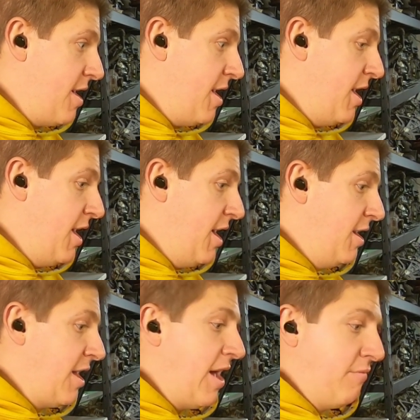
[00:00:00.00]

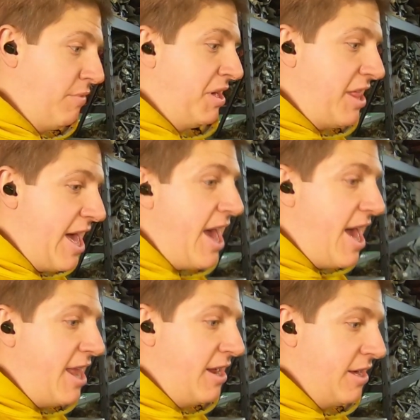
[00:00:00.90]
And I will
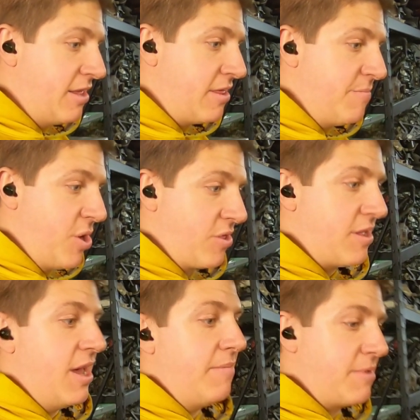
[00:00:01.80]
add the
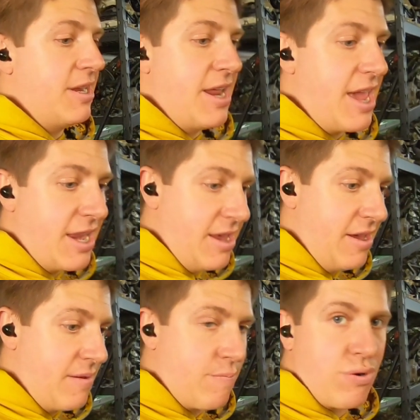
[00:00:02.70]
most up-to-date
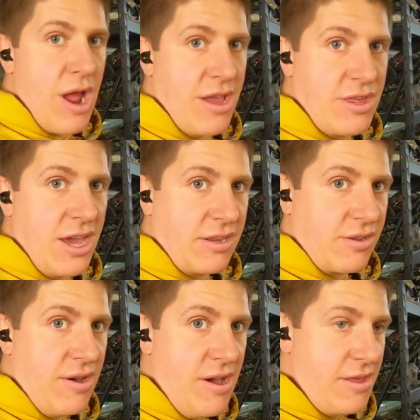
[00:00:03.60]
project
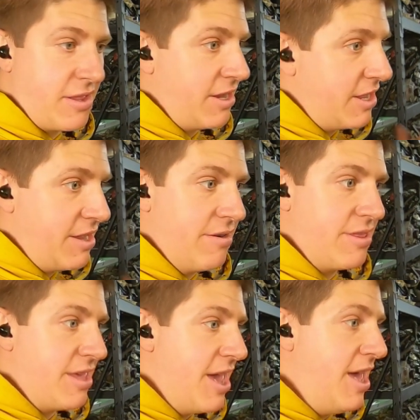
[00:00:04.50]
cost here
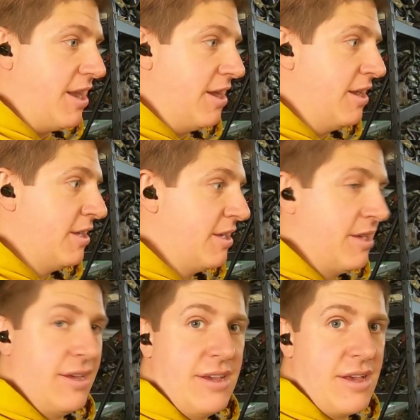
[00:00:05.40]
at the end.
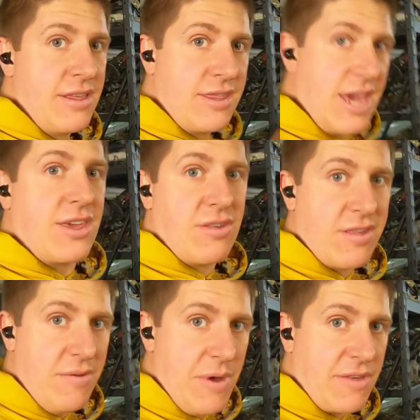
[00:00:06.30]
Thank you
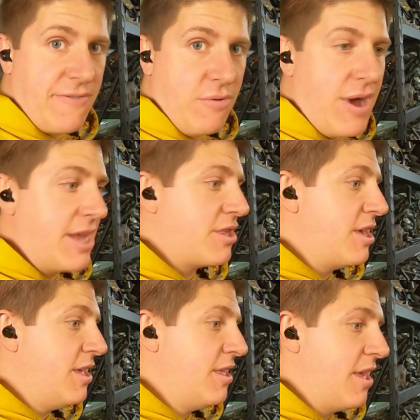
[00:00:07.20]
so much for
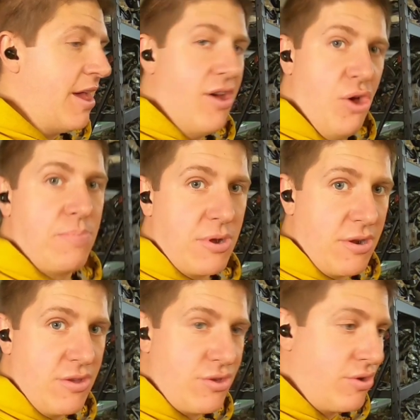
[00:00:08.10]
watching. I hope
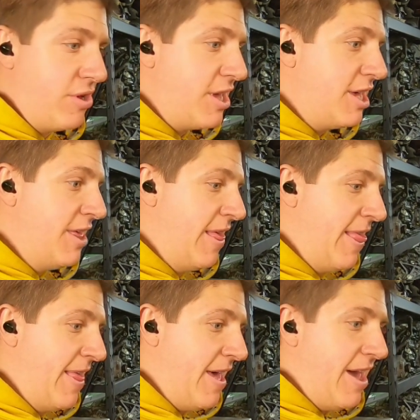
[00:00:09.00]
you're enjoying.
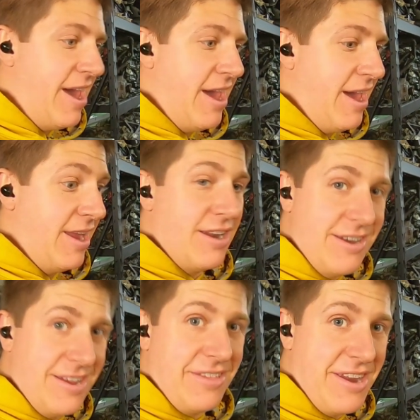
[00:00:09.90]
And
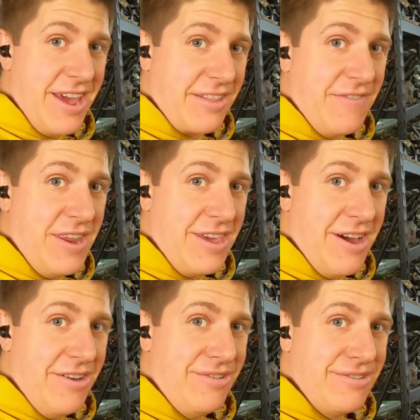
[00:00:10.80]
until the next
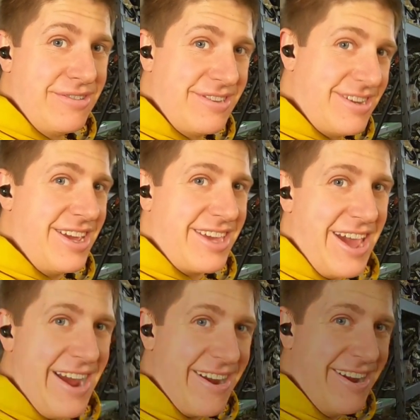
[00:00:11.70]
video, take
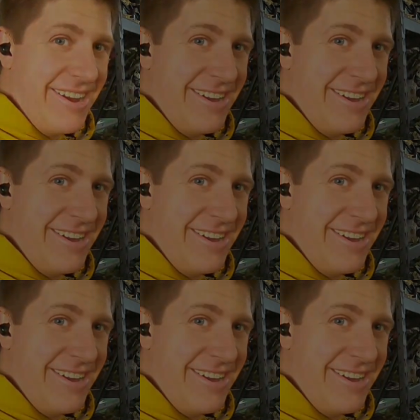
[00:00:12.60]
care.